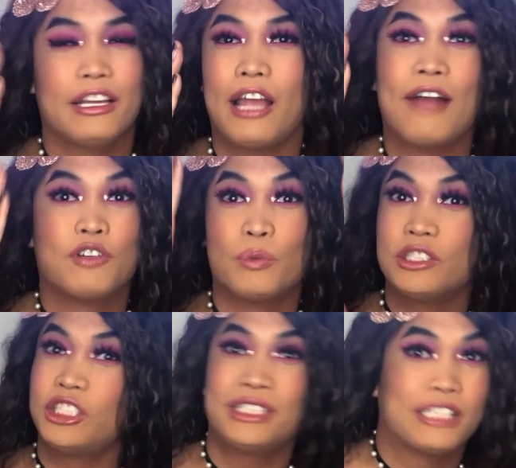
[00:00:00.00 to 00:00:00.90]
Everyone
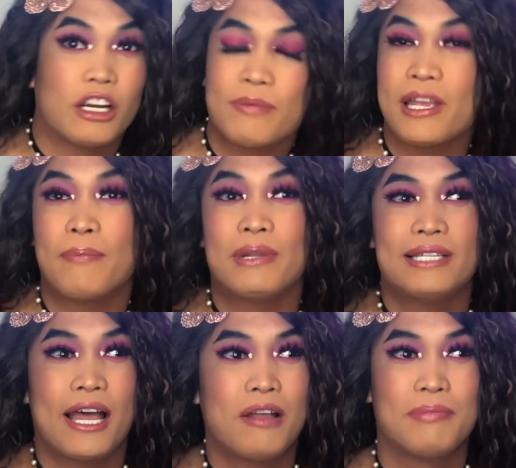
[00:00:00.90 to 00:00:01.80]
just staring me up and
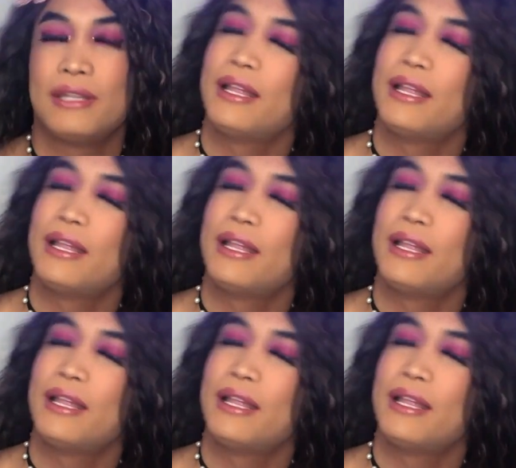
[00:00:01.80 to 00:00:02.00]
down being